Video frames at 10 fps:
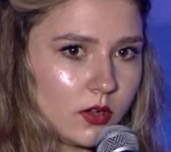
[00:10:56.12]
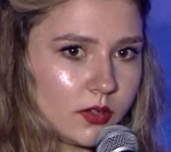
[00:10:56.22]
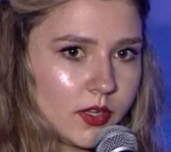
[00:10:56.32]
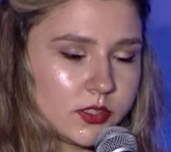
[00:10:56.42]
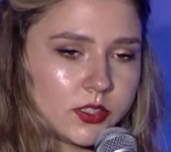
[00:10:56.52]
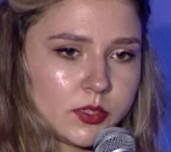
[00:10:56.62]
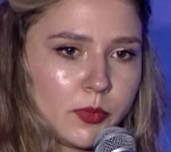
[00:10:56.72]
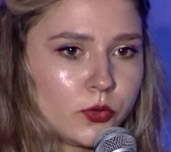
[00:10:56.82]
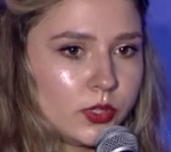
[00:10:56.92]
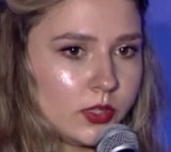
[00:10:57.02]
it is
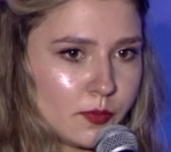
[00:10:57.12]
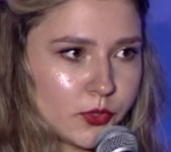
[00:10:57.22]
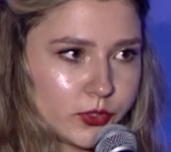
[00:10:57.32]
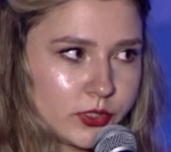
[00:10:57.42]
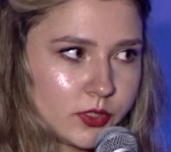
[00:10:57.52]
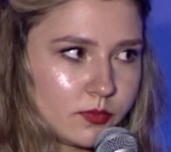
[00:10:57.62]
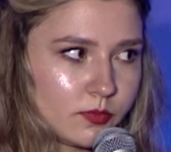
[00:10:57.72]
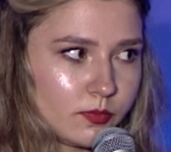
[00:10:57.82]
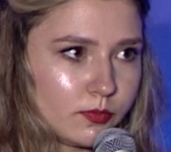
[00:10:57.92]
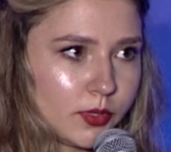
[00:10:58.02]
about the numbers,
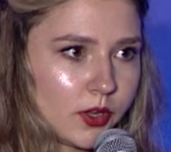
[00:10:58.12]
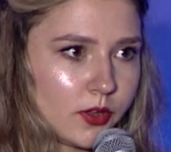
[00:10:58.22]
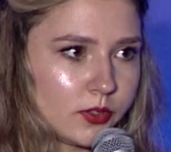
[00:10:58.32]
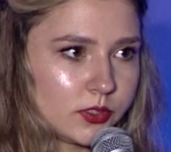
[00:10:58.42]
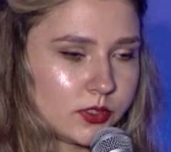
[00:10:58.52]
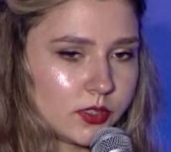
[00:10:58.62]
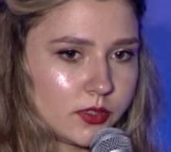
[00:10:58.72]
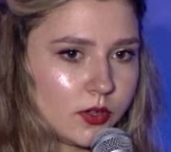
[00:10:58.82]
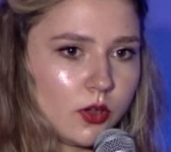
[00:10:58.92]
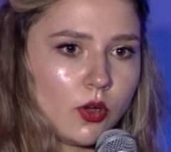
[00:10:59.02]
because
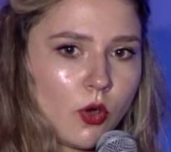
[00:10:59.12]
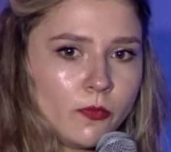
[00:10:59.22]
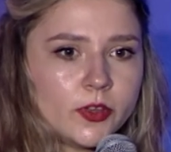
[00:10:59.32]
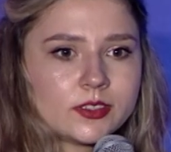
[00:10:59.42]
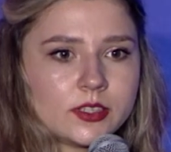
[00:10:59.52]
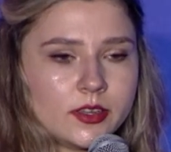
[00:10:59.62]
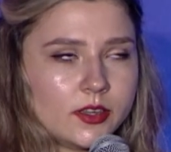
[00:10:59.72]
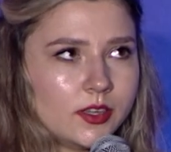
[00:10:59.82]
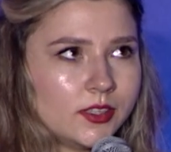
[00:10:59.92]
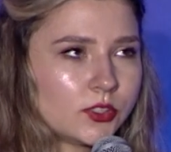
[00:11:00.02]
obviously
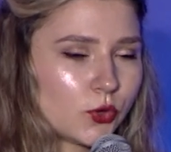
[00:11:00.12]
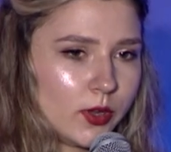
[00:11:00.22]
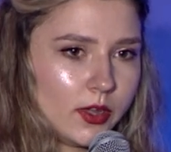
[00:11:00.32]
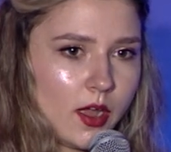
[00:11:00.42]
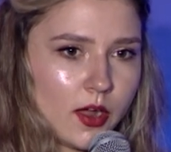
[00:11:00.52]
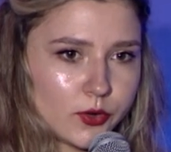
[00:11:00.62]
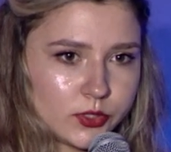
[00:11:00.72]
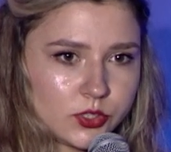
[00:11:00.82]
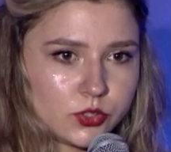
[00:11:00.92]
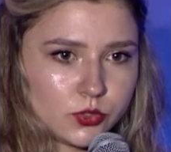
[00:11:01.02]
it's really hard
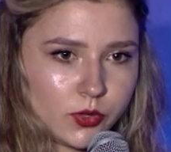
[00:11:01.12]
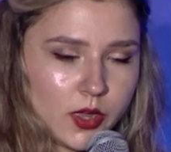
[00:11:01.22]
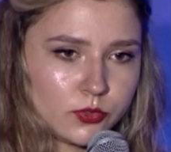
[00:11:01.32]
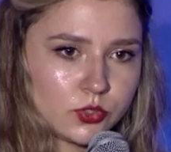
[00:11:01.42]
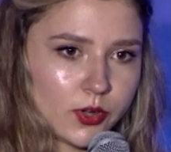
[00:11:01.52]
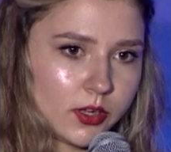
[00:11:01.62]
to count right